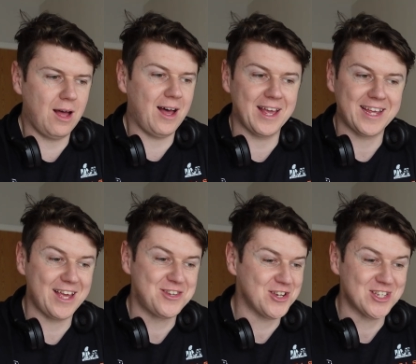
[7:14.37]
Like
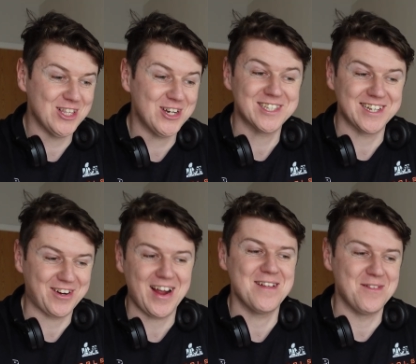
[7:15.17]
it just looks
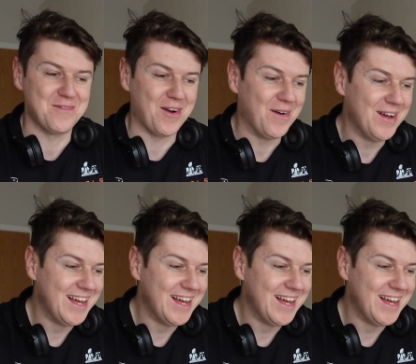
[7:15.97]
incredible, bro.